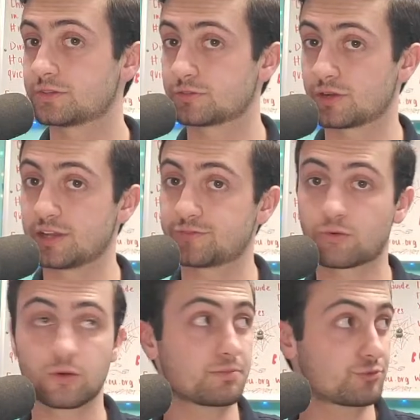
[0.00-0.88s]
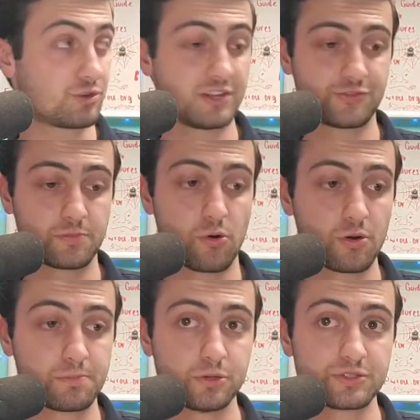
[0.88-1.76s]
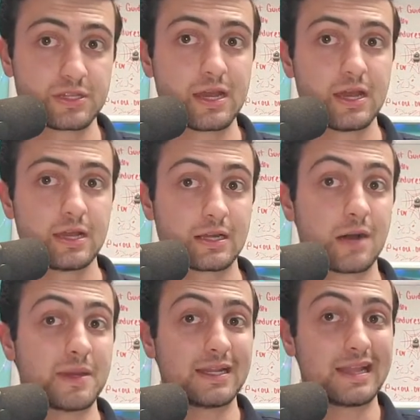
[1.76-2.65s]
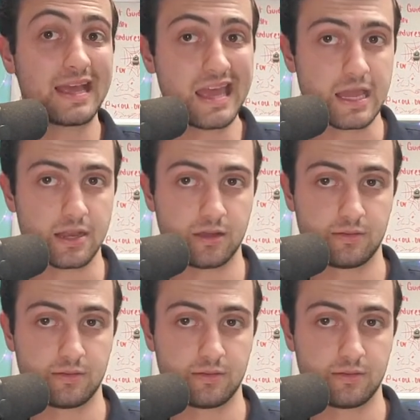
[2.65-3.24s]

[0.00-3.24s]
a transfer portal boost coming in.